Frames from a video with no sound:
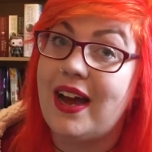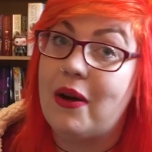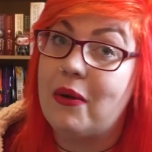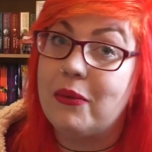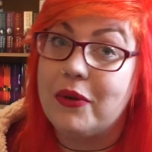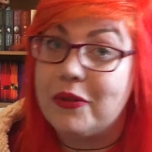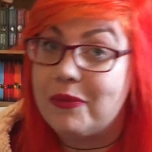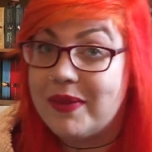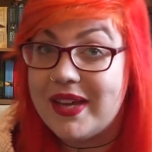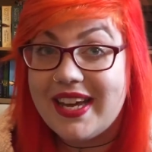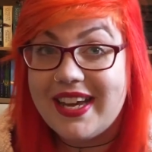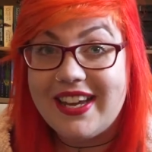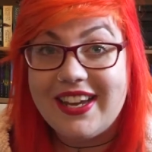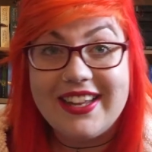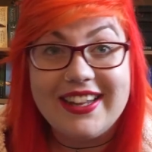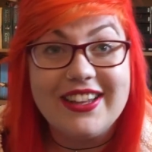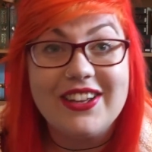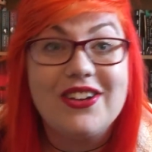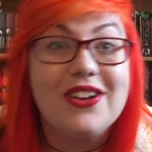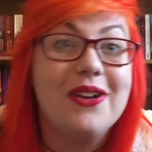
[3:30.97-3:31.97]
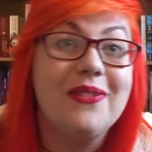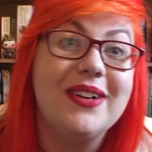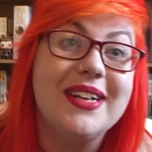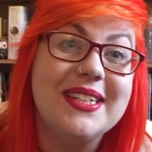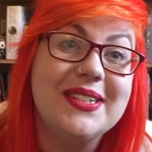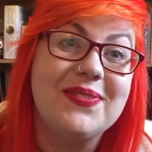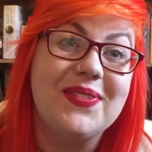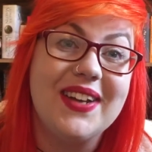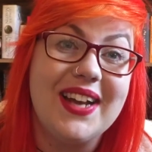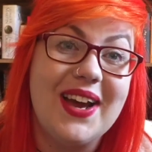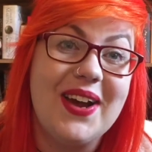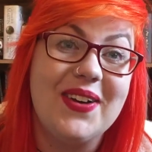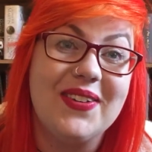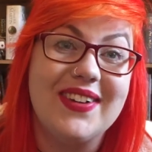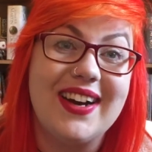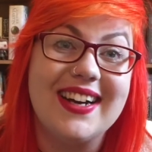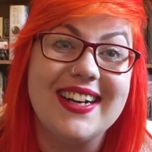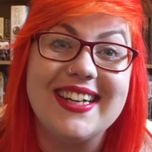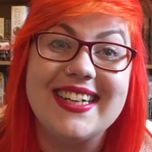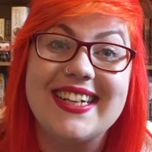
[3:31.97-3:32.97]
out with me in the comments below
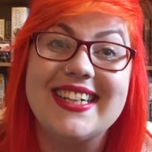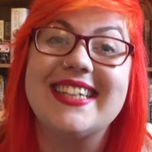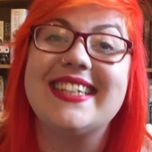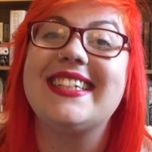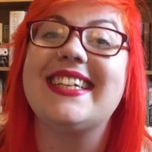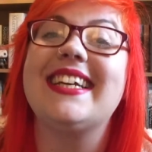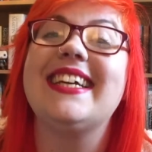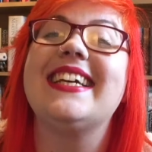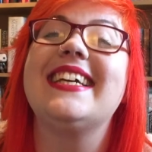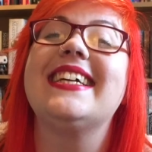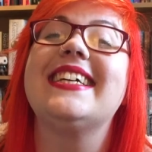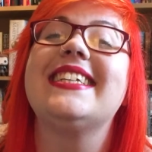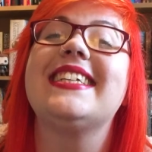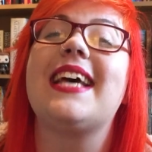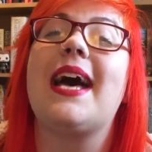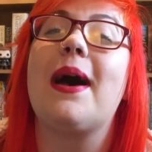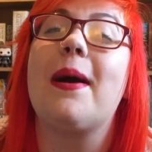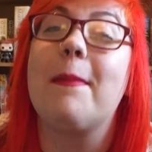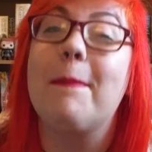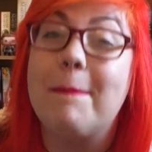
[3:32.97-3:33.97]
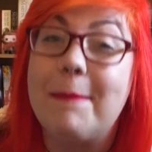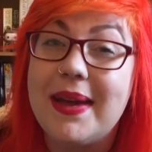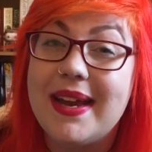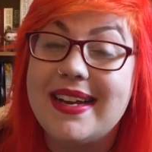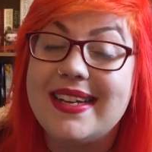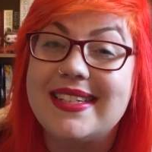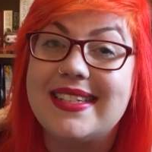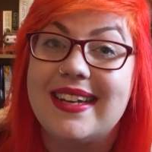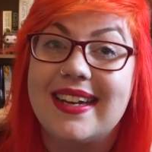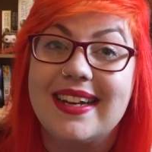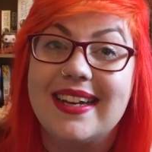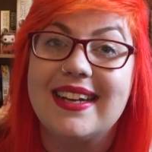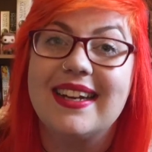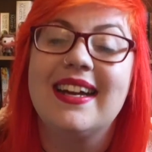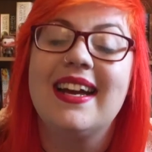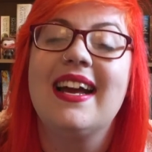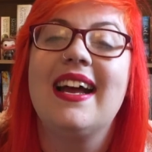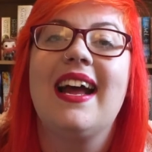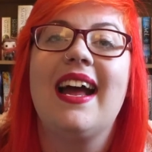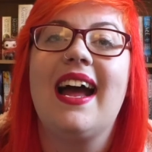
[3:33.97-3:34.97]
about it, because it is amazing.
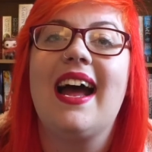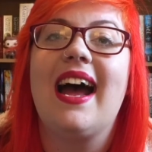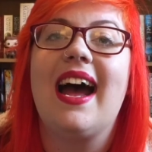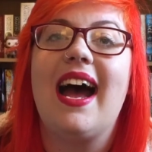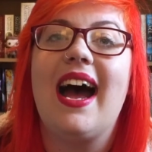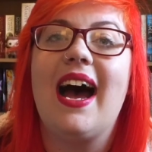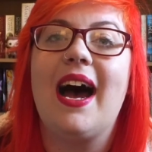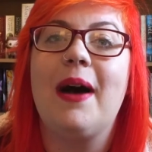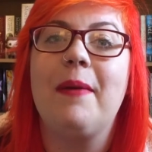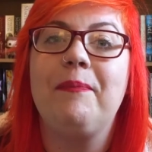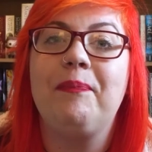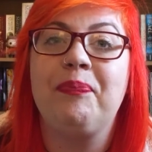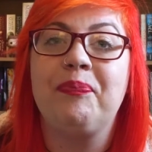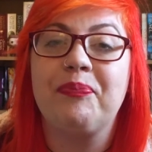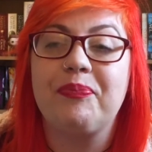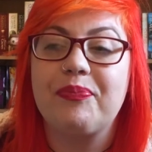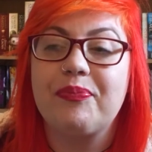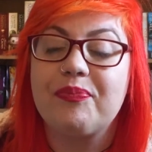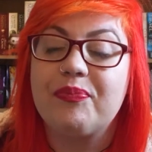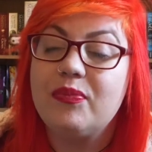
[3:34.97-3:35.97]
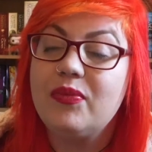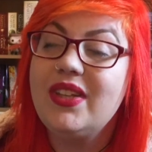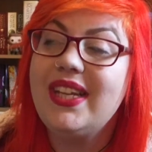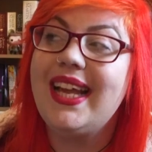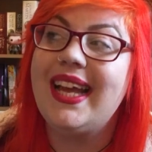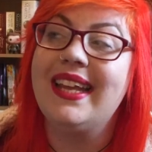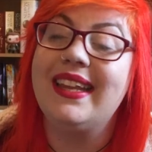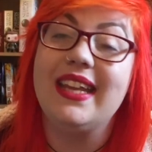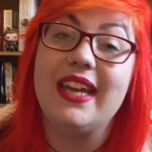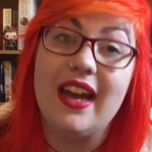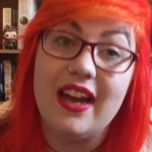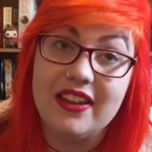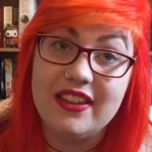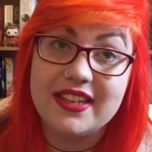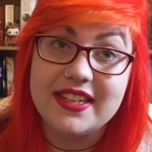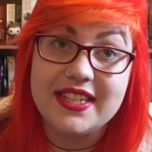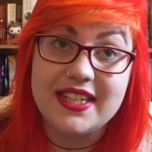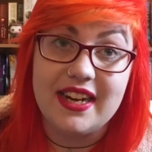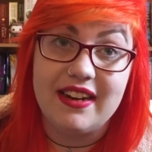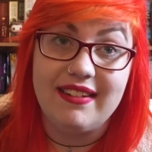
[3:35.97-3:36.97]
And the
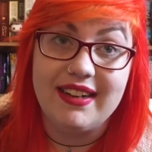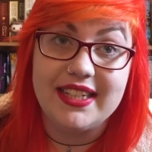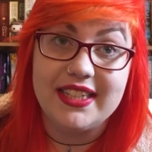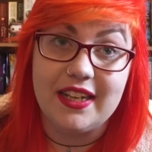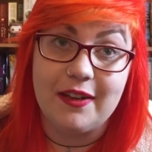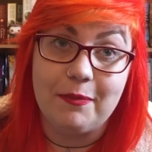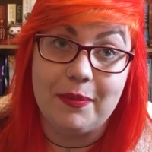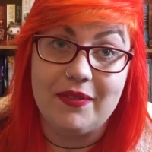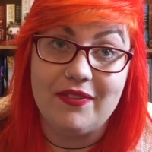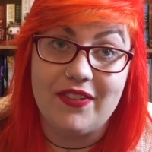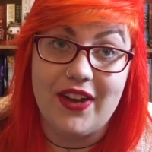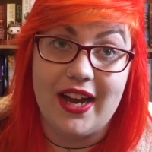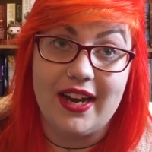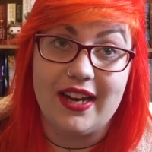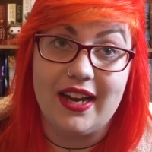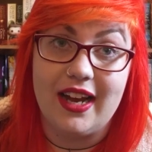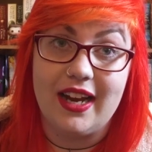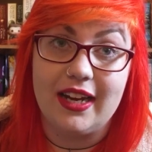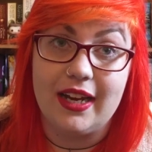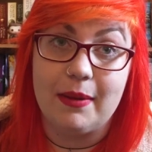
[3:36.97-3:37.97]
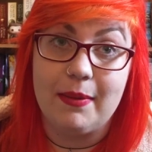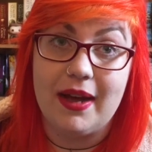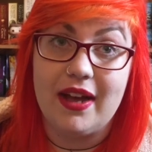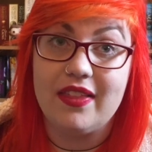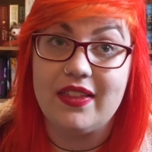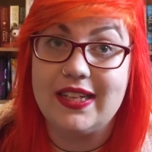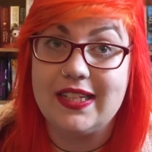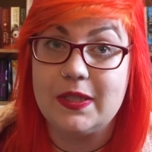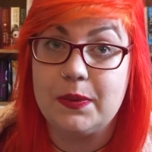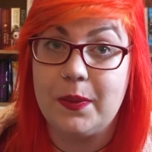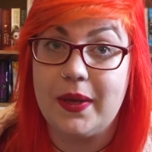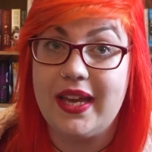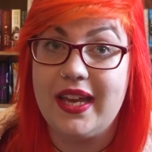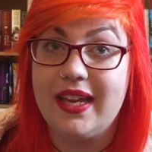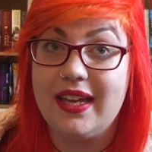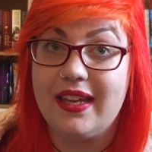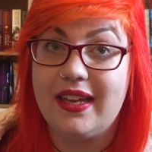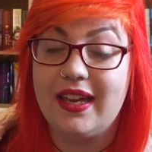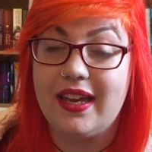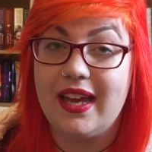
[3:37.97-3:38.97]
other series I've been fangirling about this
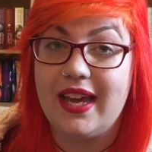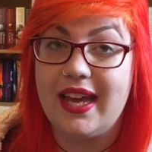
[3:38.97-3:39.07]
week